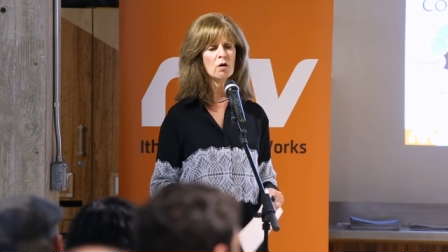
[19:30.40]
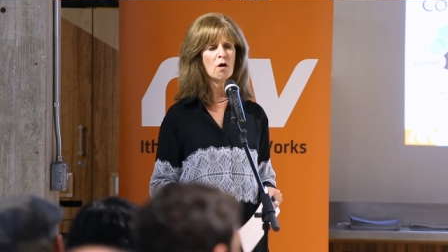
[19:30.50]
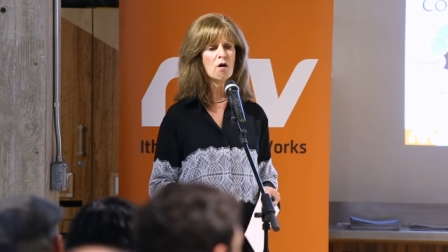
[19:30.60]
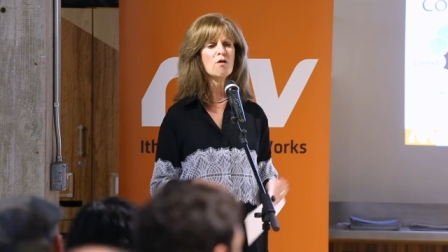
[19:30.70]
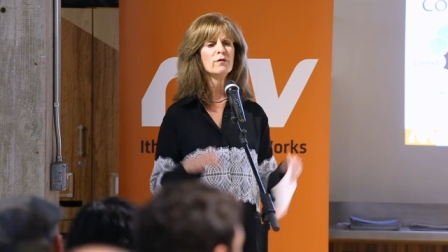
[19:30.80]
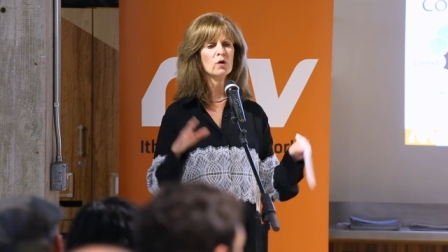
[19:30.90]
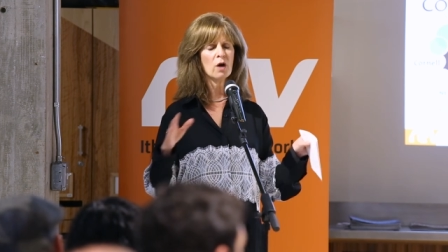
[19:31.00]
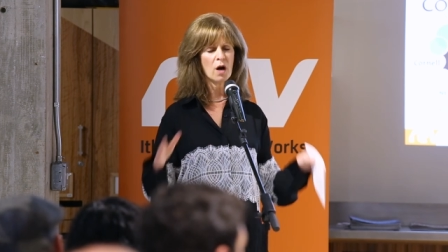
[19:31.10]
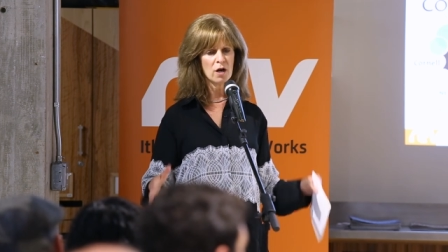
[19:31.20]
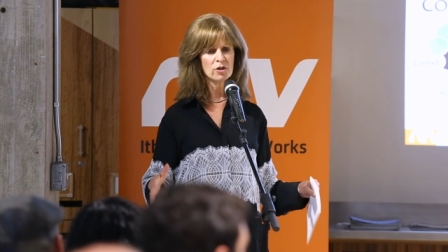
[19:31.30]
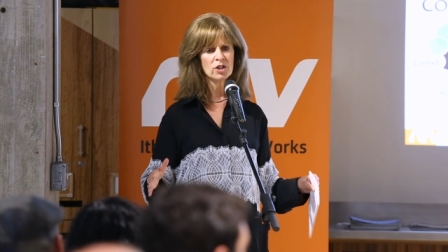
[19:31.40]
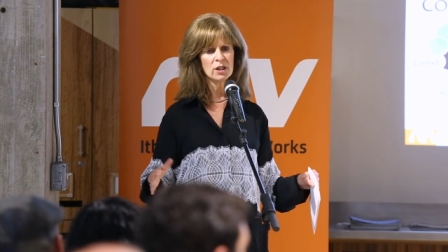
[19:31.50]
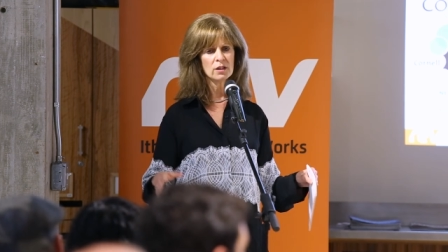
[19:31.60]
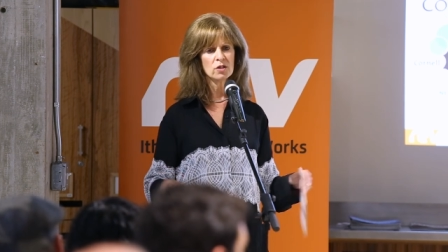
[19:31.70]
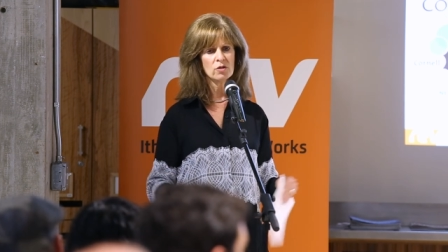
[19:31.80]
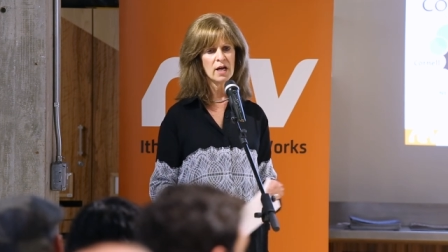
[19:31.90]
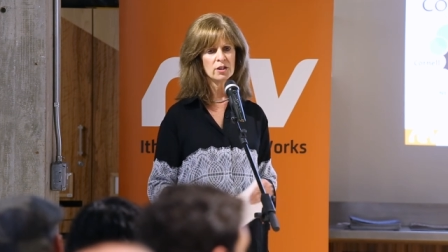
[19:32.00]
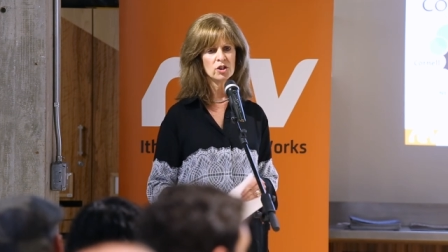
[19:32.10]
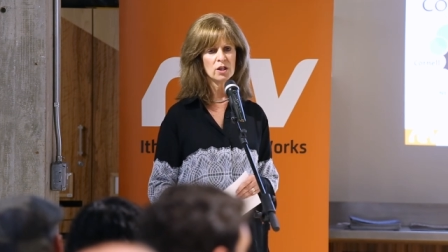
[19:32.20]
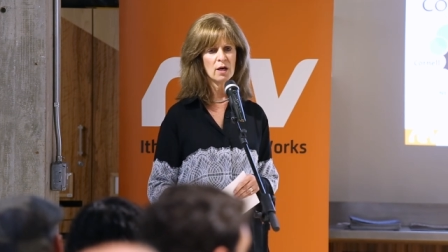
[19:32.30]
overarching
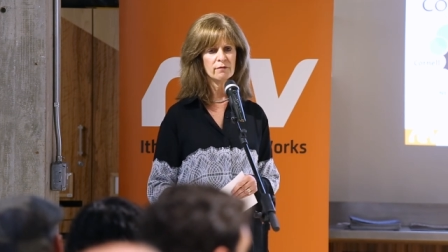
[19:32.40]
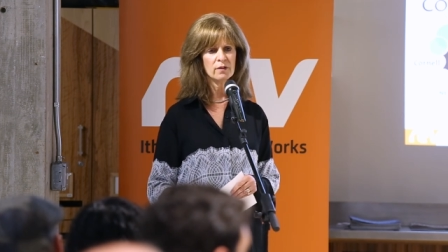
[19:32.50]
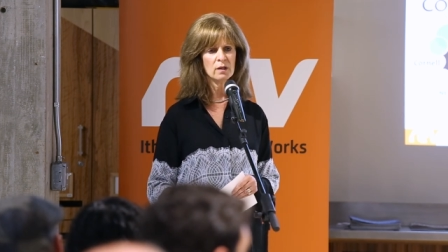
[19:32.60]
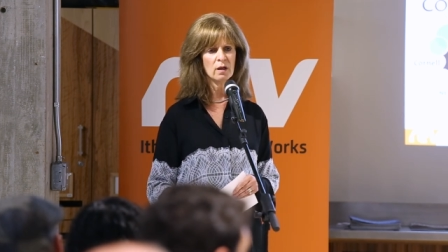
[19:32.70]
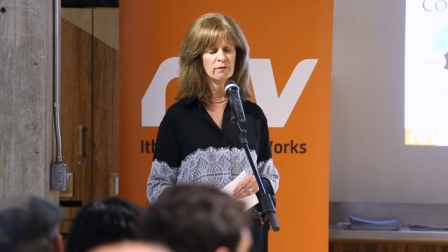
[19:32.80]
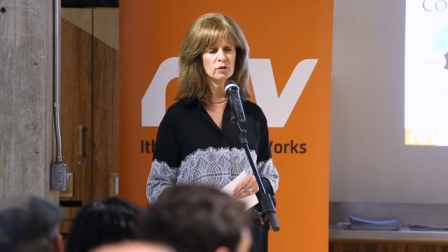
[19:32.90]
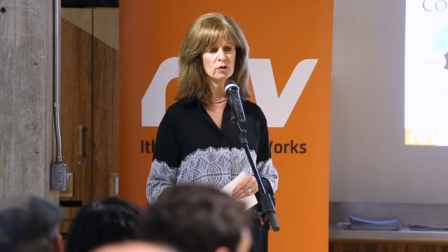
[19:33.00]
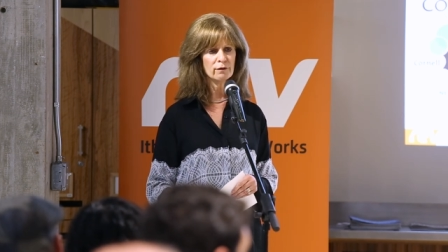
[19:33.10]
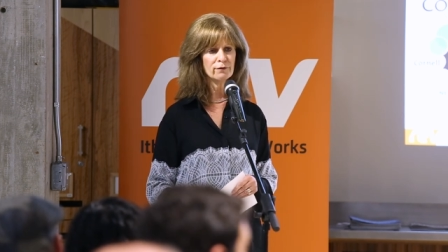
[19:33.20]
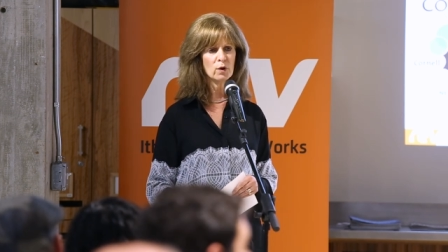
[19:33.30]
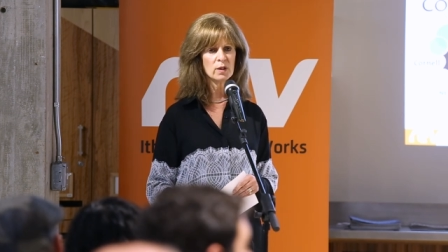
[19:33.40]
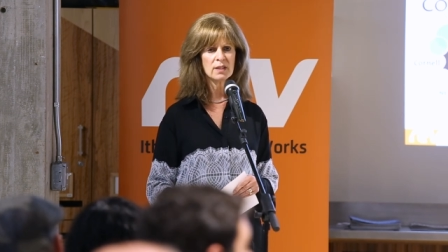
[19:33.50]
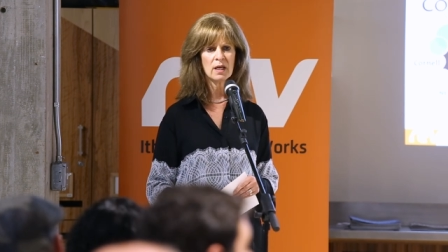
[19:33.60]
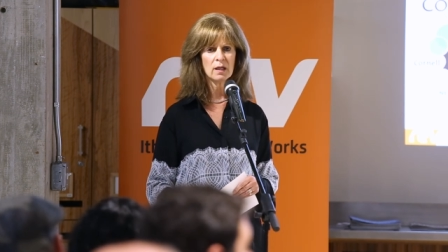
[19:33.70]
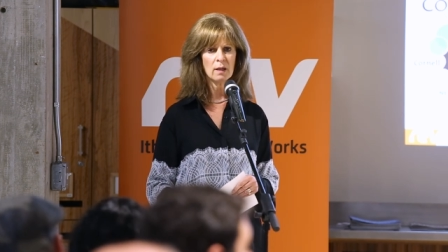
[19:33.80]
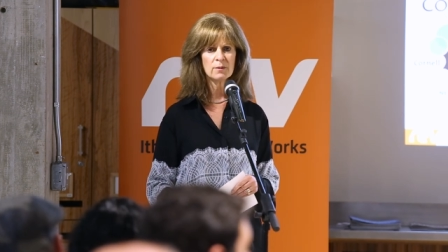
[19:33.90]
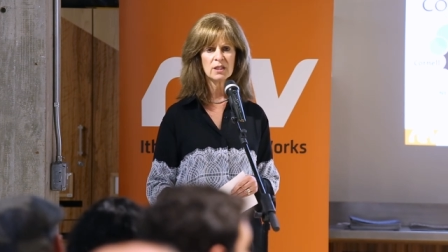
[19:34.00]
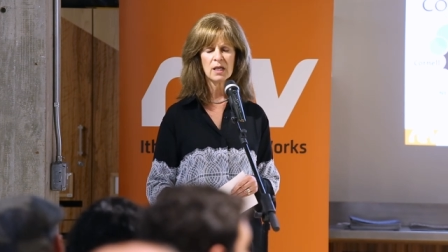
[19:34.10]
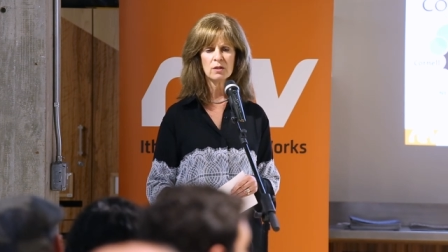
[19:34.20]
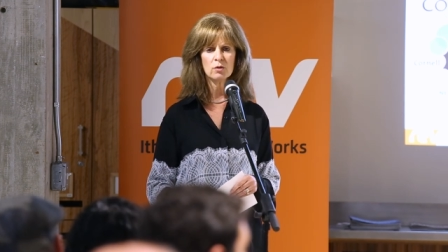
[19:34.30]
strategy of the governor to focus on
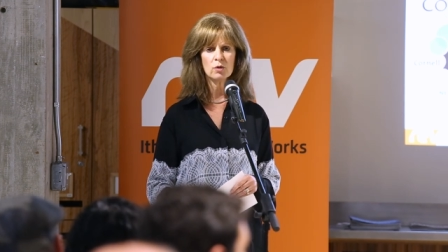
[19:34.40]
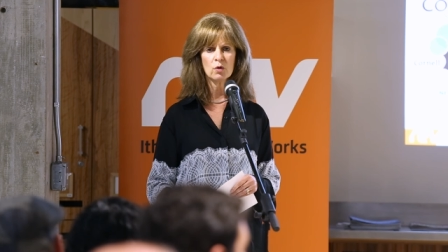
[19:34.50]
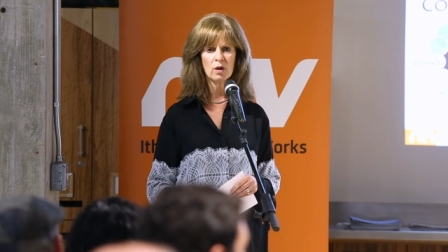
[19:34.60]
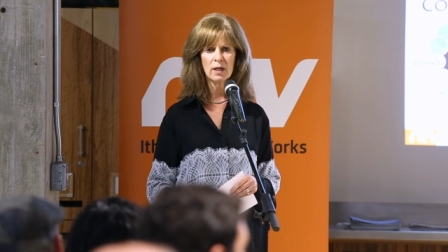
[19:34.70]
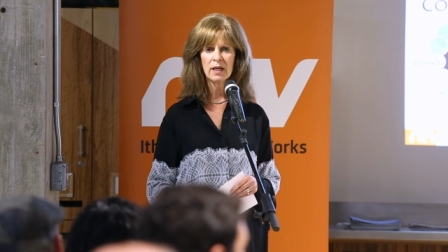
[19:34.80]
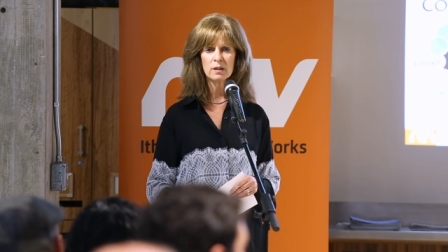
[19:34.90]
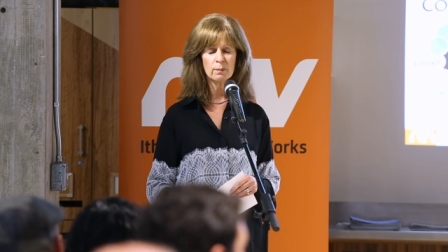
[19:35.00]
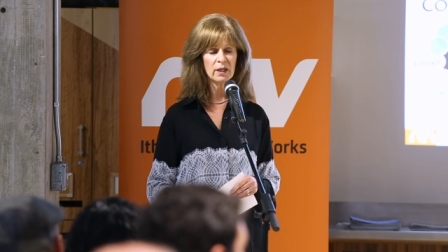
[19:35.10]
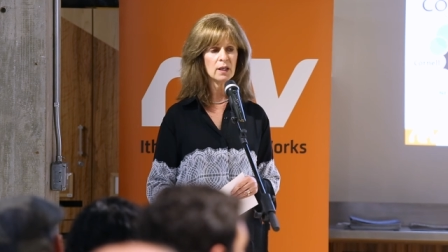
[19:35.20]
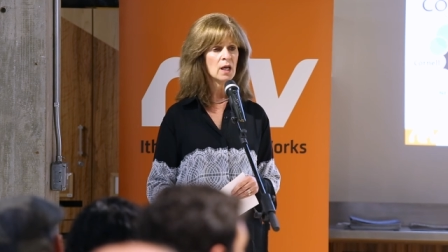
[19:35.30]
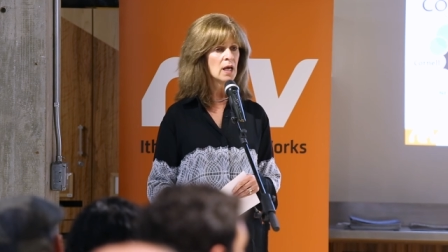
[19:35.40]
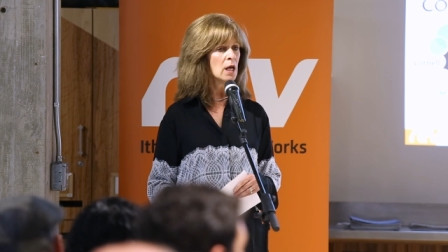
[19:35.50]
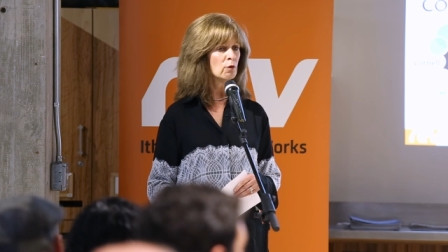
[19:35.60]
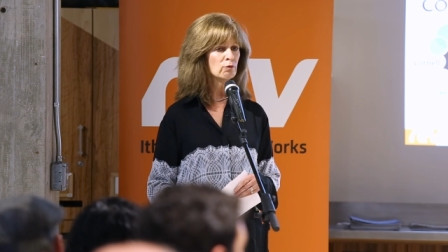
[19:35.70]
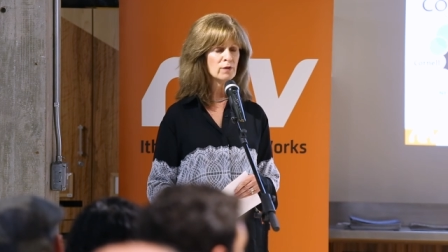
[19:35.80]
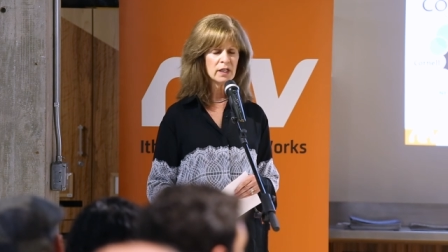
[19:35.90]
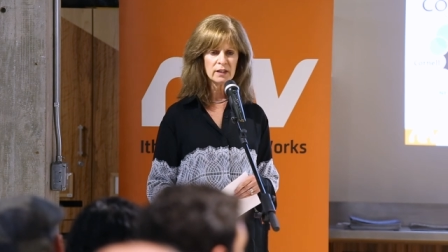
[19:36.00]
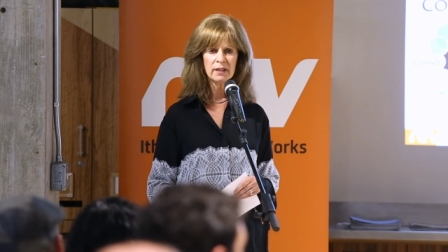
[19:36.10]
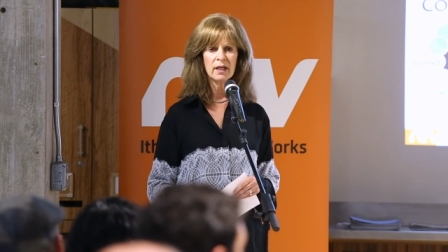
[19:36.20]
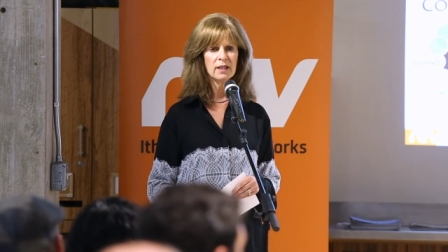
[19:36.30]
upstate New York has been
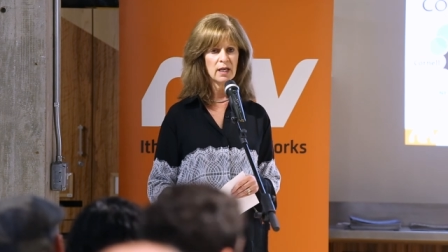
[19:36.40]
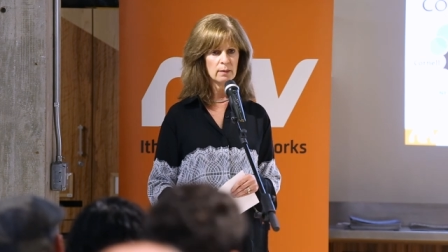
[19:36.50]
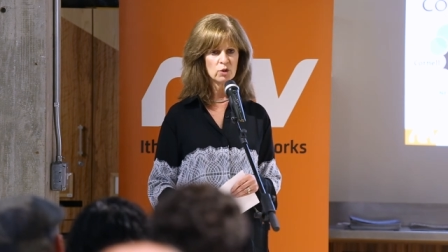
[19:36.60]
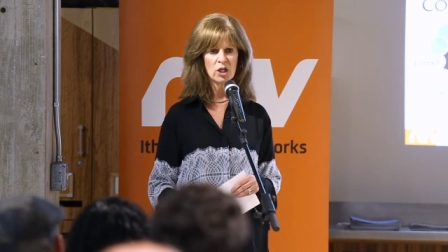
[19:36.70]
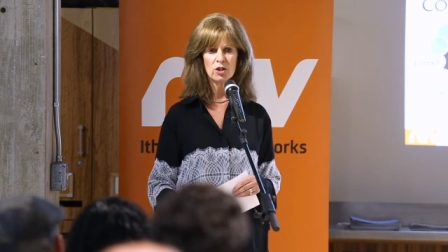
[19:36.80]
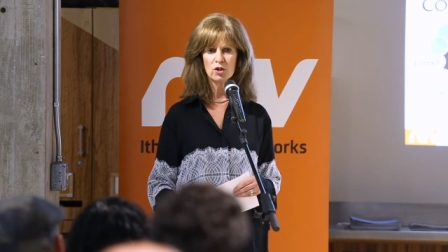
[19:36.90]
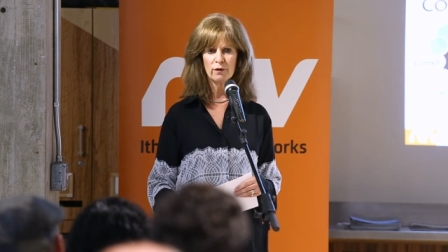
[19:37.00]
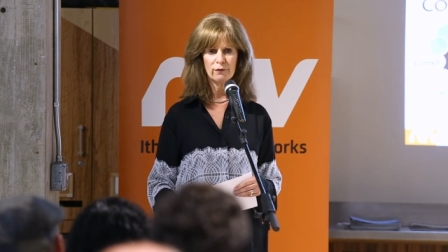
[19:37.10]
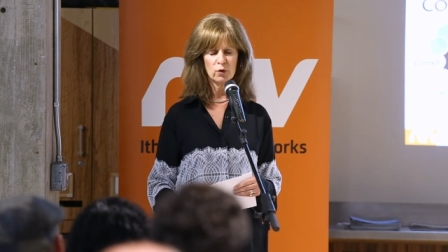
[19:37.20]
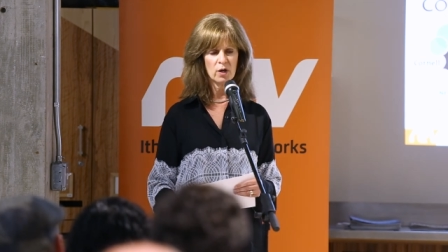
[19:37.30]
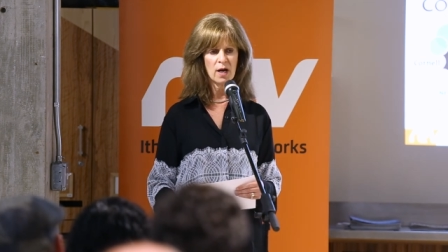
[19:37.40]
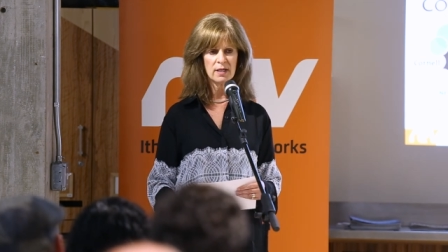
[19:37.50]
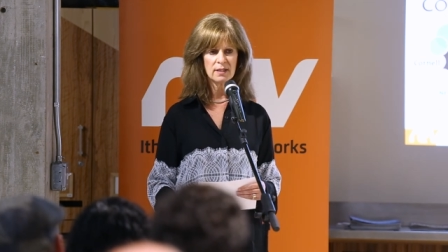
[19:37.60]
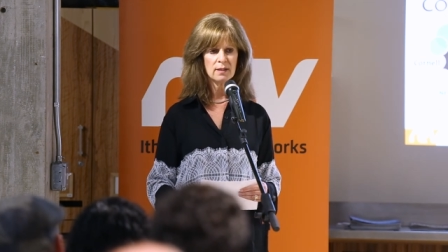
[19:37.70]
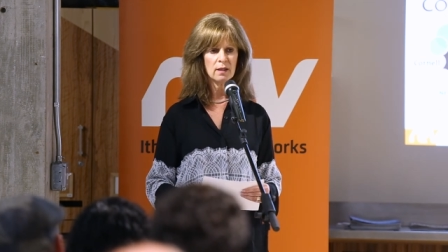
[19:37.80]
really a game changer for us.